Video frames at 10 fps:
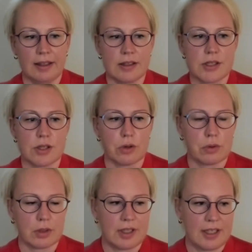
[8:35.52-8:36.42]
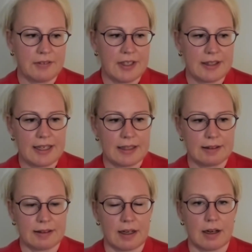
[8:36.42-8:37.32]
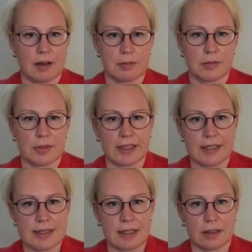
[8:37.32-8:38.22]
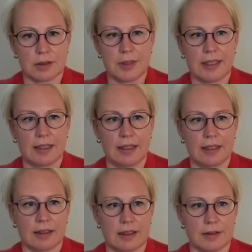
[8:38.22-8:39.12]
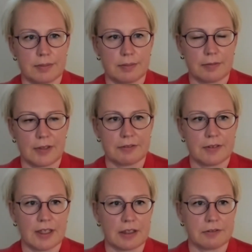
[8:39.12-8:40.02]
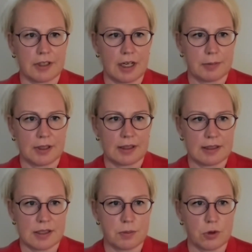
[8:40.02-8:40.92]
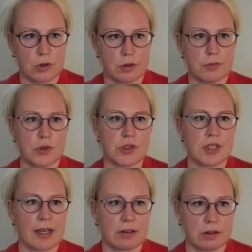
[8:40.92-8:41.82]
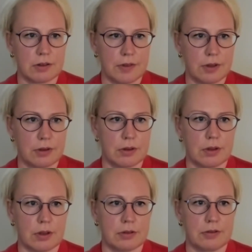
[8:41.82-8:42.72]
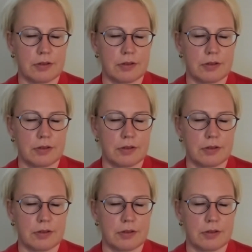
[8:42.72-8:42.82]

So given that, like I said in the beginning, I've kind of adopted this more societal view of,